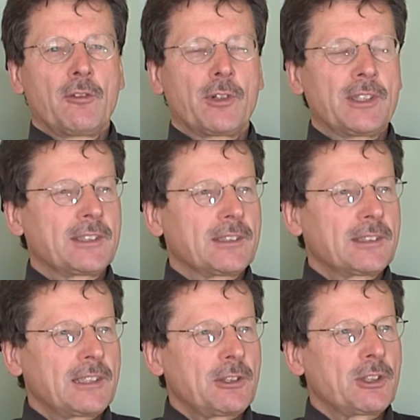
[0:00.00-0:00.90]
for instance,
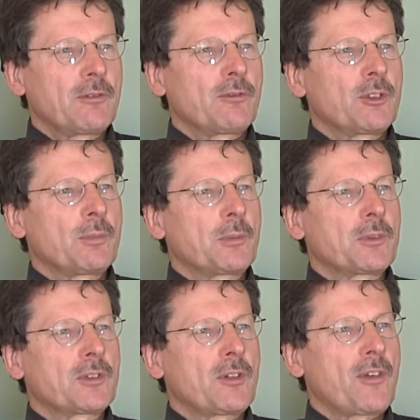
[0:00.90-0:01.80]
teaching, for the
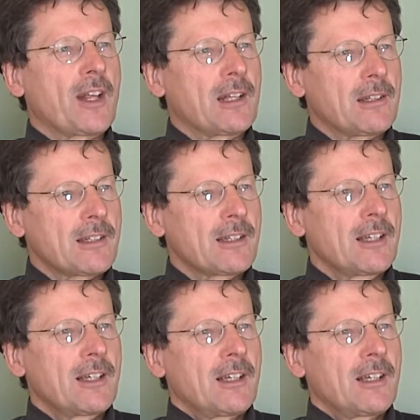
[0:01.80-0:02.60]
purpose of health,